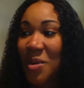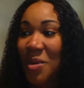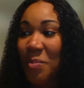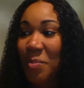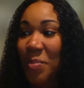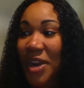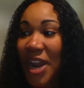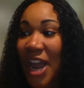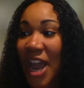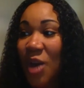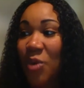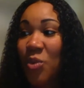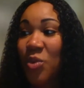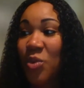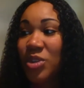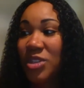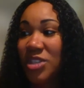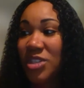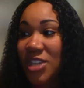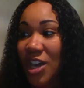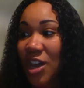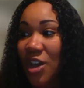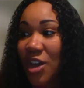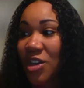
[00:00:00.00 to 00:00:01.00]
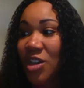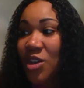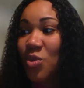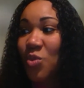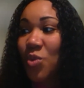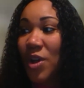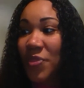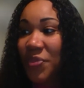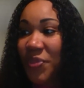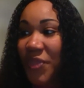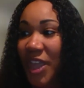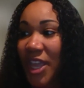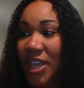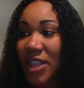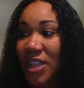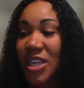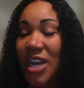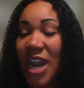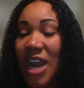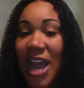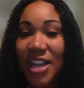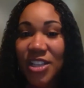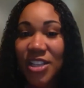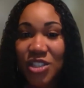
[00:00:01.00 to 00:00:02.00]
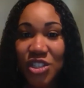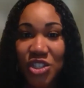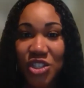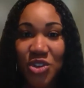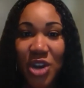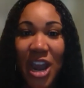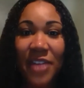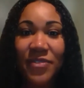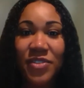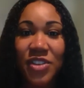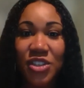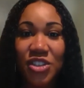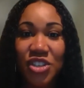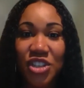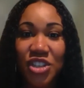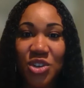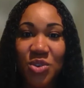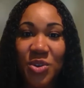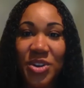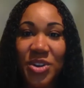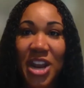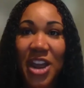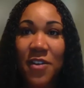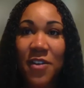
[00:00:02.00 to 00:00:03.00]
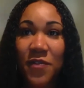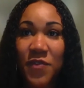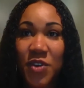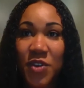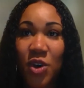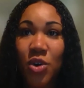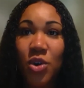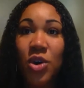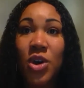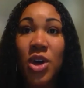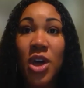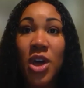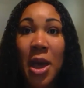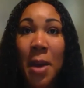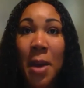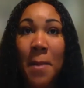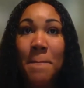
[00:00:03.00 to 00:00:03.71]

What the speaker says: But I will tell you one thing that I strive to do, and I feel